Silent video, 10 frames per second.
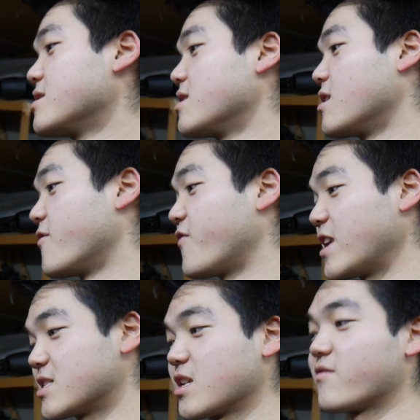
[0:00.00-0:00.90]
the
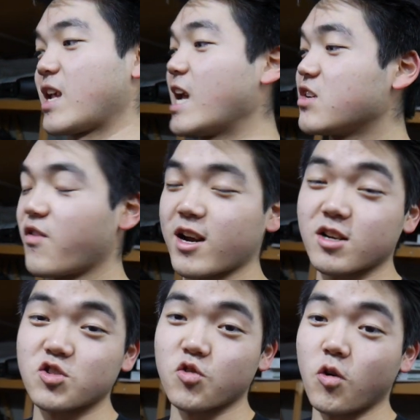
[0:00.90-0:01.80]
facelift HVAC
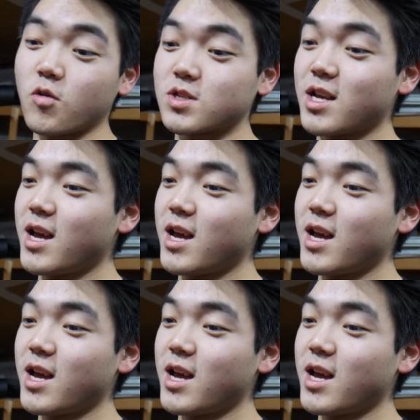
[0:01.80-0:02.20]
controls,